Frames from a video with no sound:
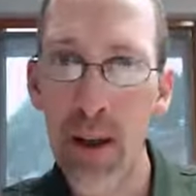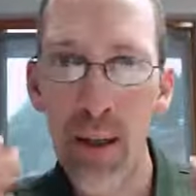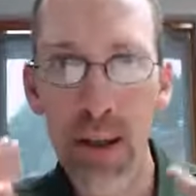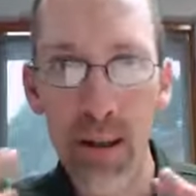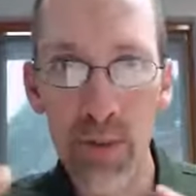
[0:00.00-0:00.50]

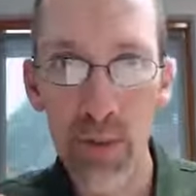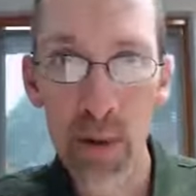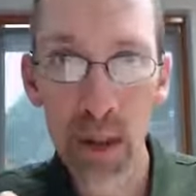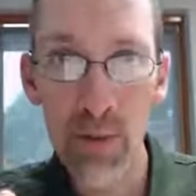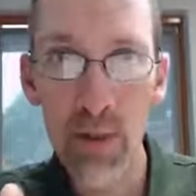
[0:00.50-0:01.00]
Like for
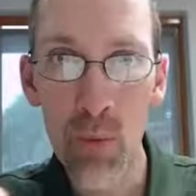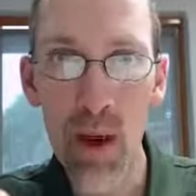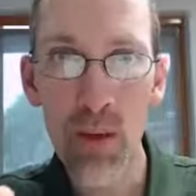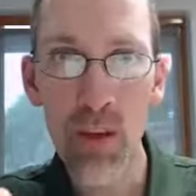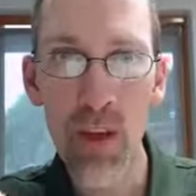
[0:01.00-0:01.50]
many of us
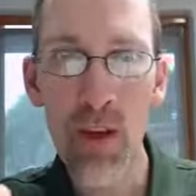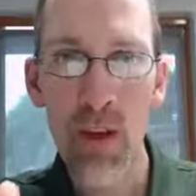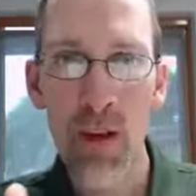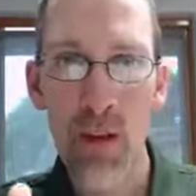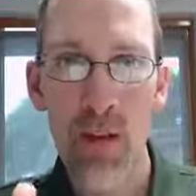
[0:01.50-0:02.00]
watching,
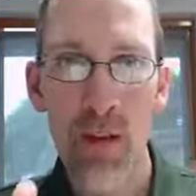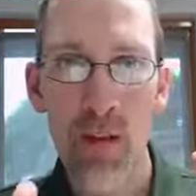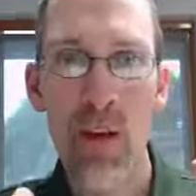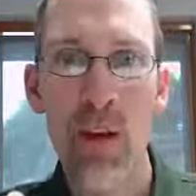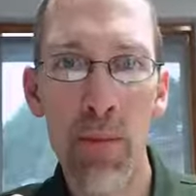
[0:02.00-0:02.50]

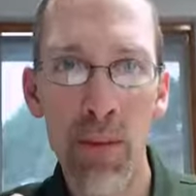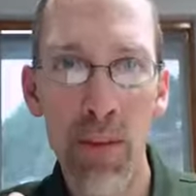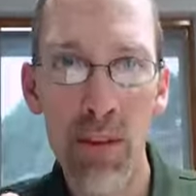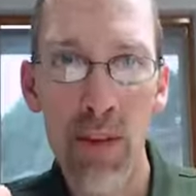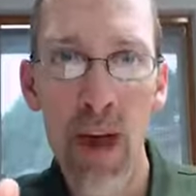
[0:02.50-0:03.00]
think about this.